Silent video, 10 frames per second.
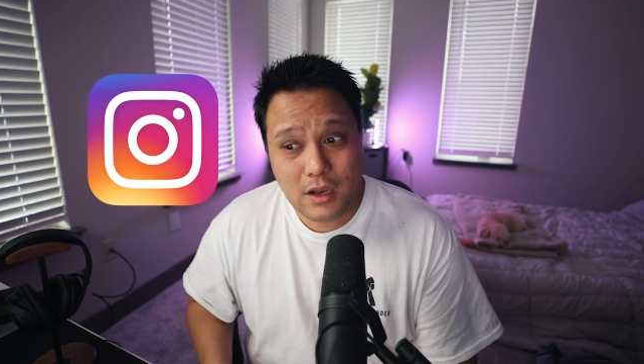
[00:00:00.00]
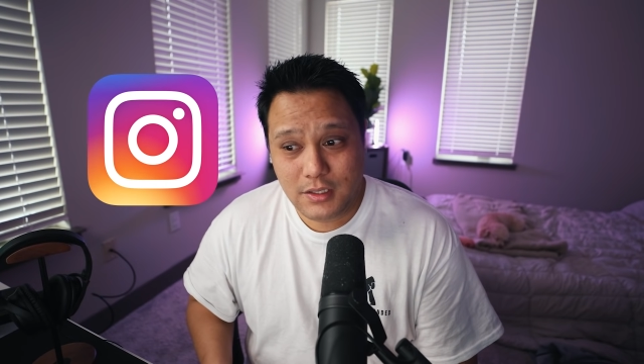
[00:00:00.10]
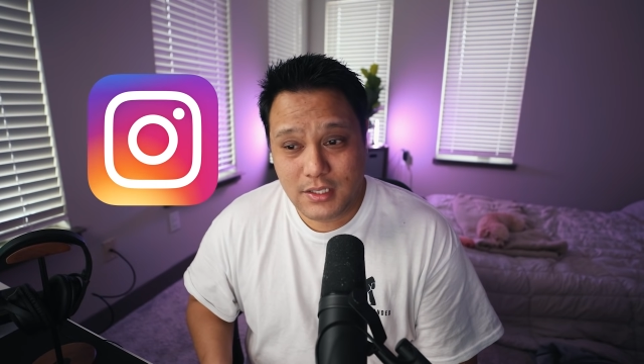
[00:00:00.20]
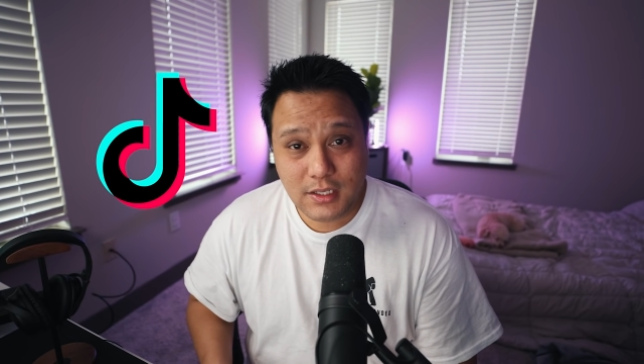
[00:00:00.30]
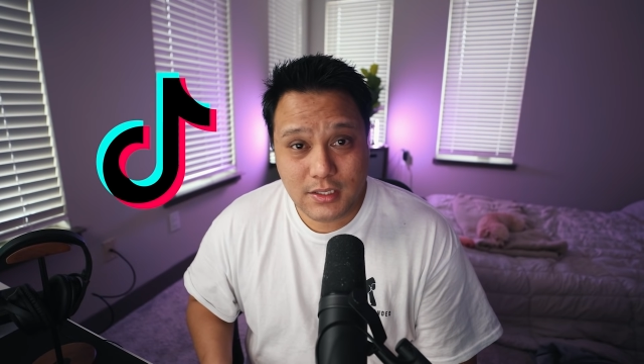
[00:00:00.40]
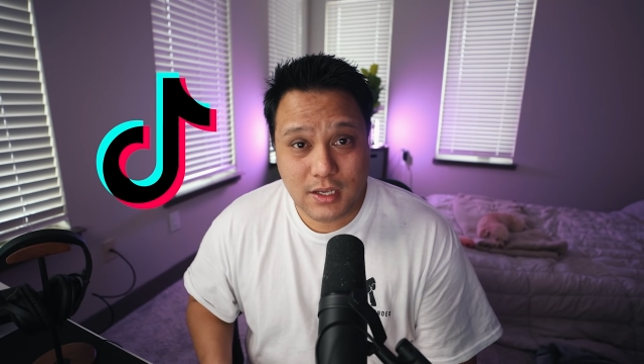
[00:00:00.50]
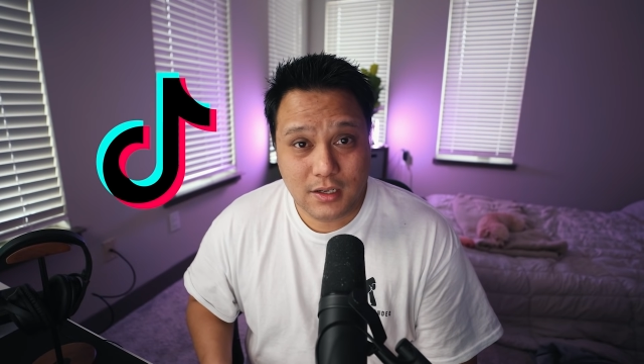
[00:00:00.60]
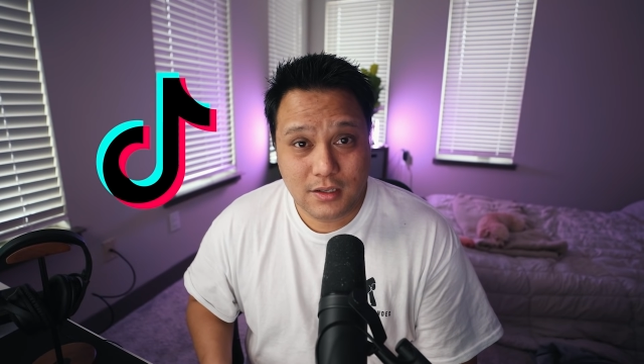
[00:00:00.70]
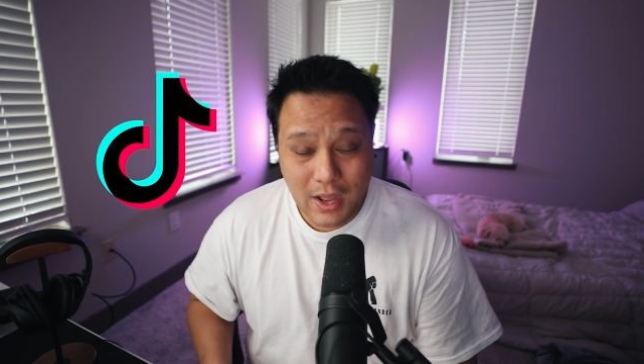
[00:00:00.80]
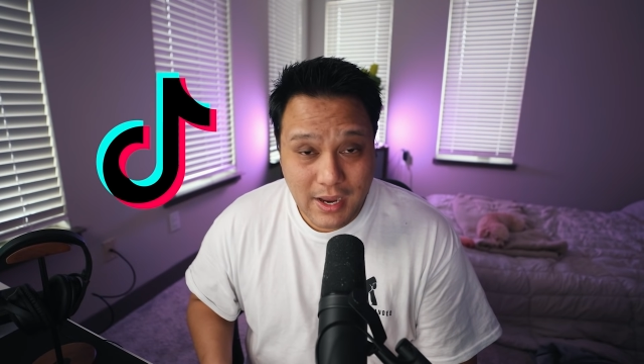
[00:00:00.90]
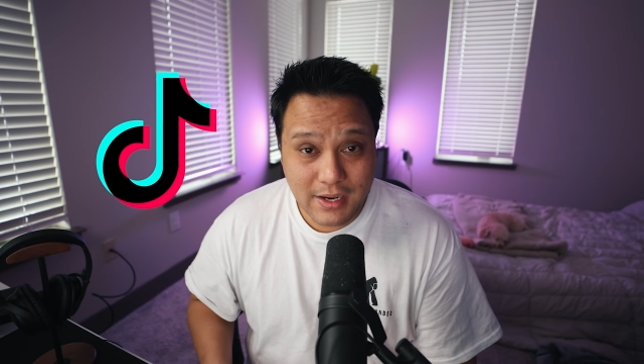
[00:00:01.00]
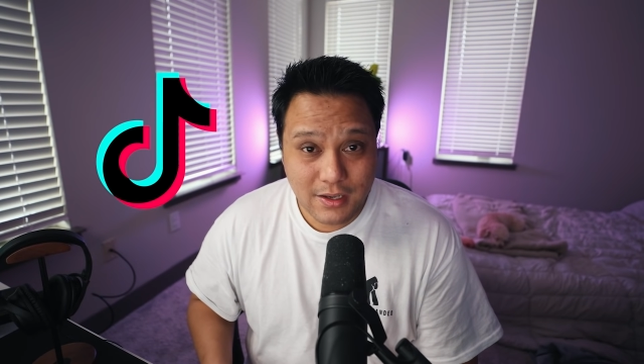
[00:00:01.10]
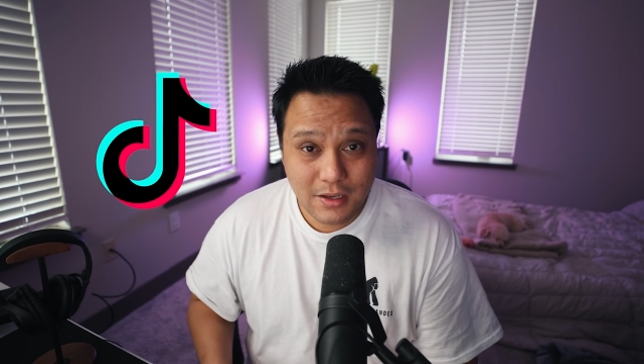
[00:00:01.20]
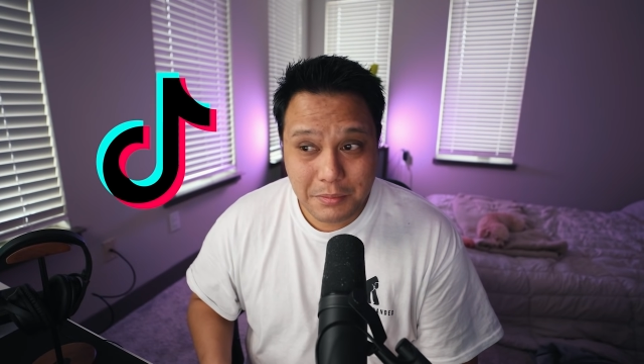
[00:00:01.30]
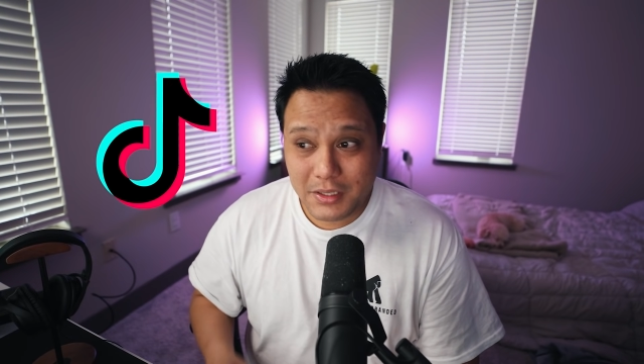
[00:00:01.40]
on TikTok. Why?
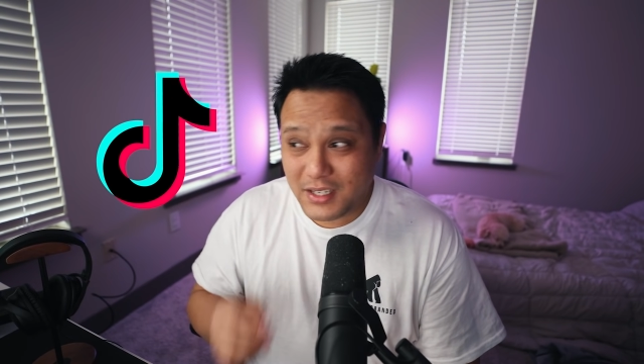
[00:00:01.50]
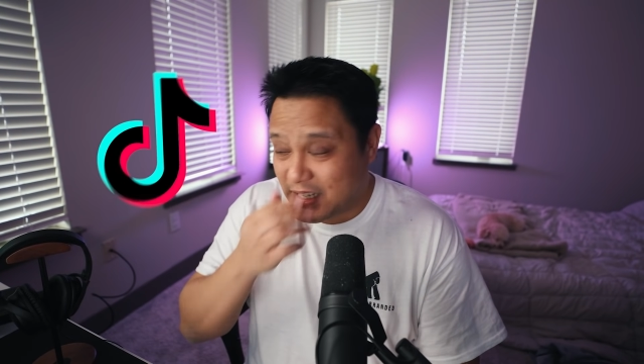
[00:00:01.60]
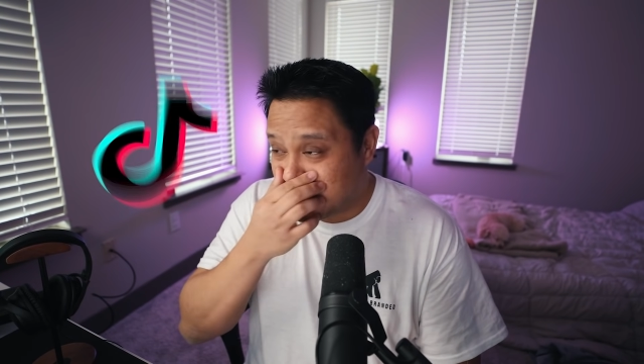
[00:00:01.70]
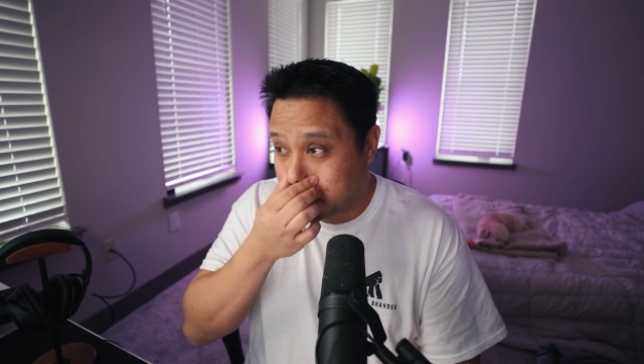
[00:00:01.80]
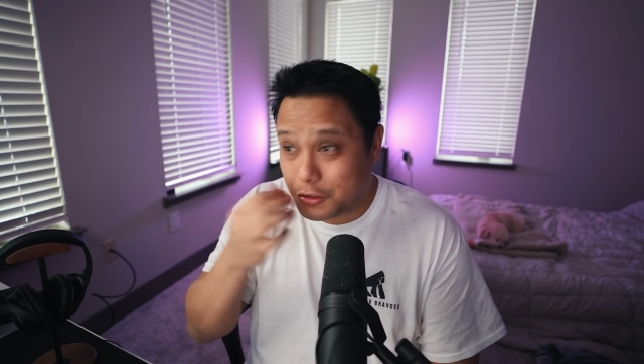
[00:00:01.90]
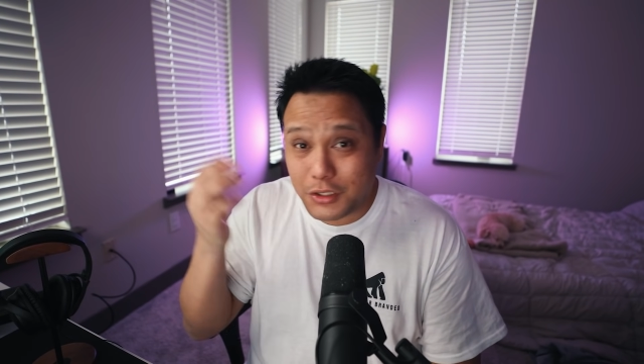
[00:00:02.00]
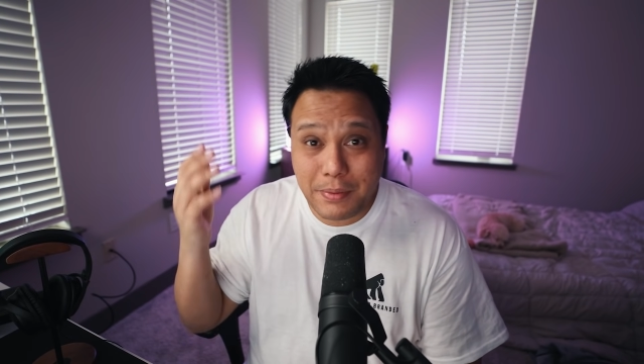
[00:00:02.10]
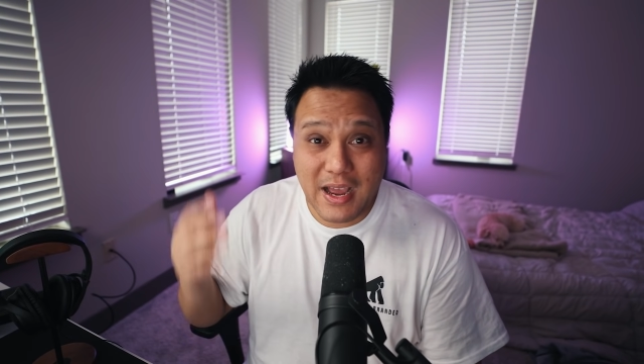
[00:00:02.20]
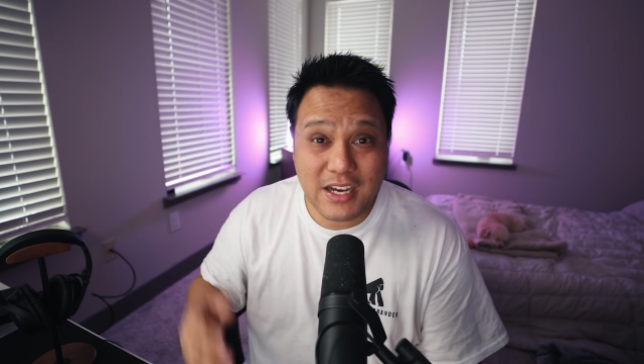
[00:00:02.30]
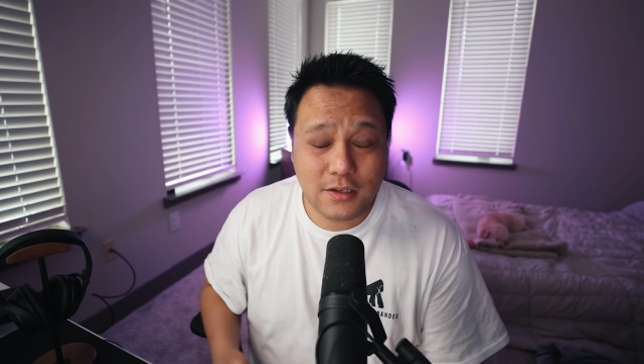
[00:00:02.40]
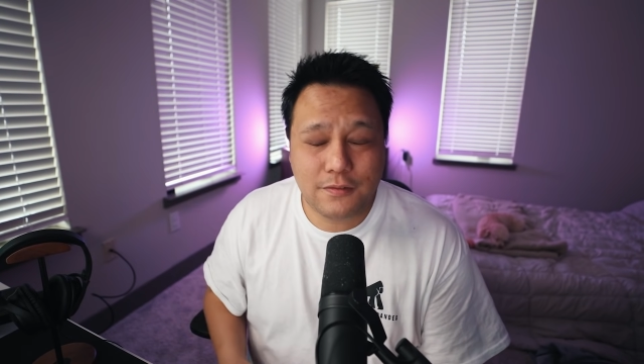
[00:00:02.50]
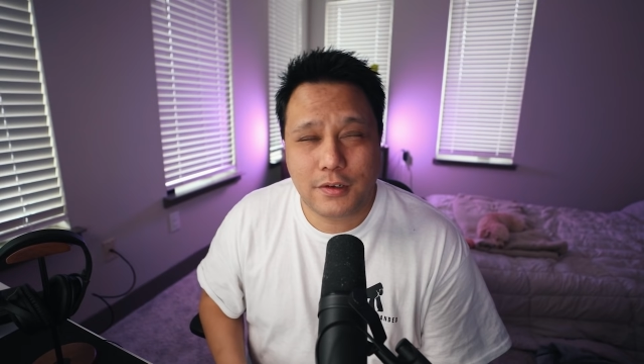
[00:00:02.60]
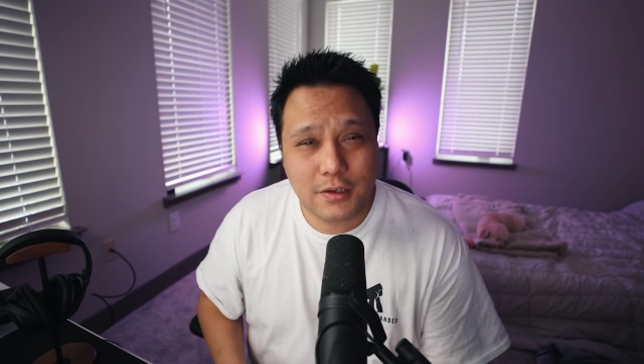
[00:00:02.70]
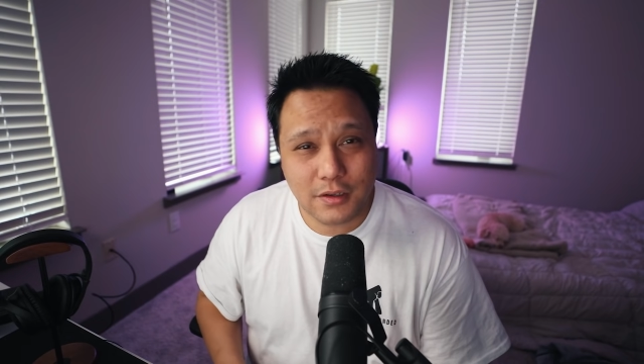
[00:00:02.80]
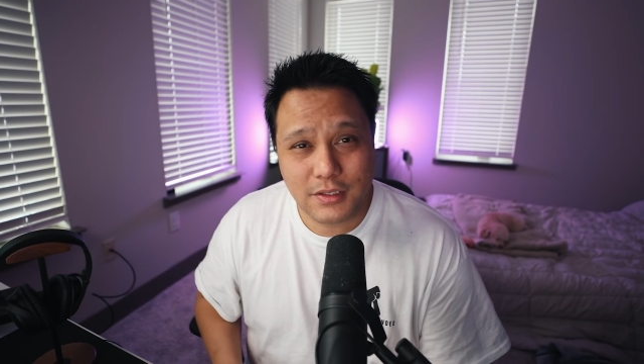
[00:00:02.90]
Because that shows your passion
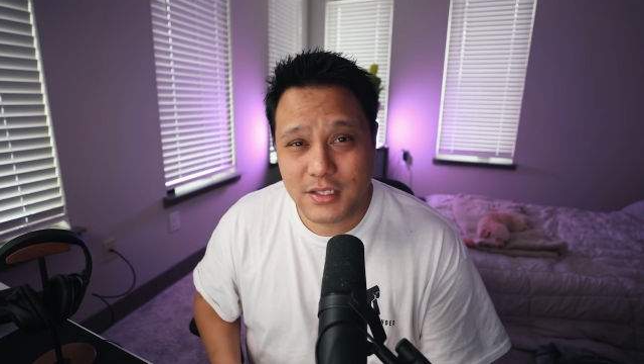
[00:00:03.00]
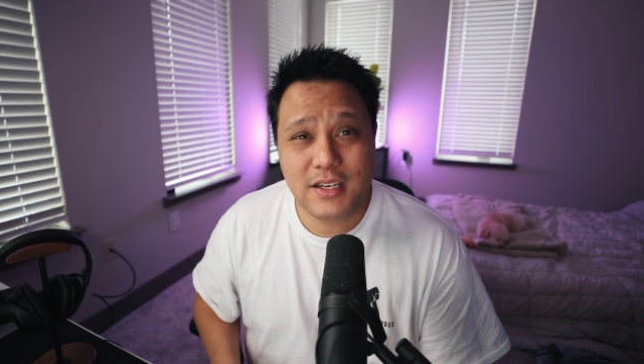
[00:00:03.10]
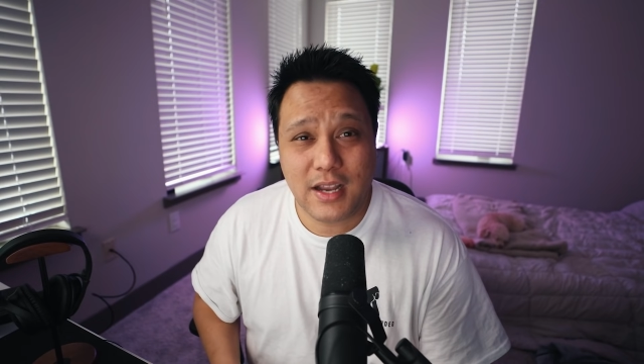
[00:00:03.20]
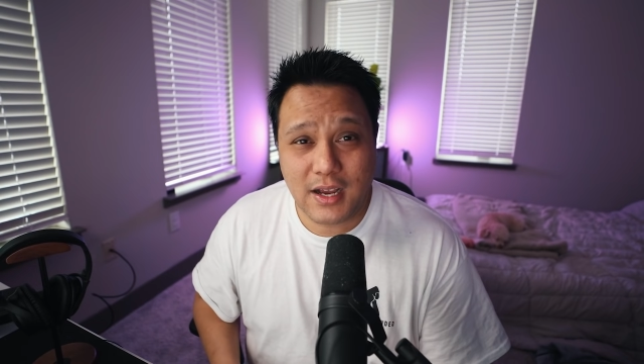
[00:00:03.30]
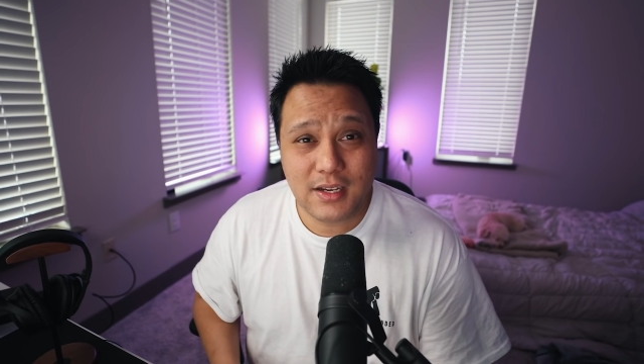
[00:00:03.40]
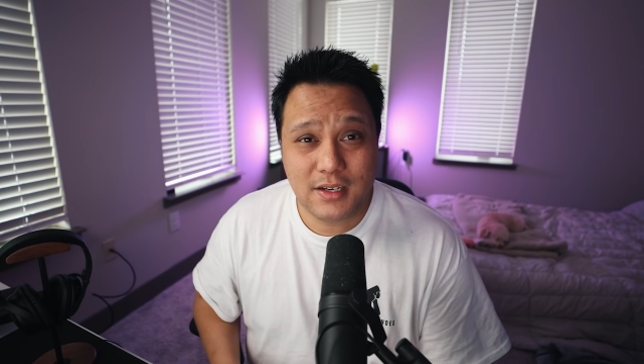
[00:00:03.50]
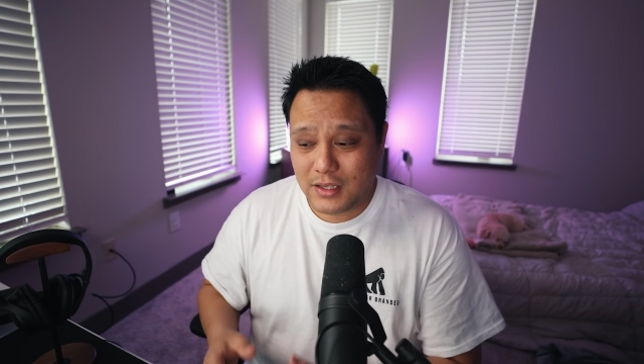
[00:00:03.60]
for code, does it not?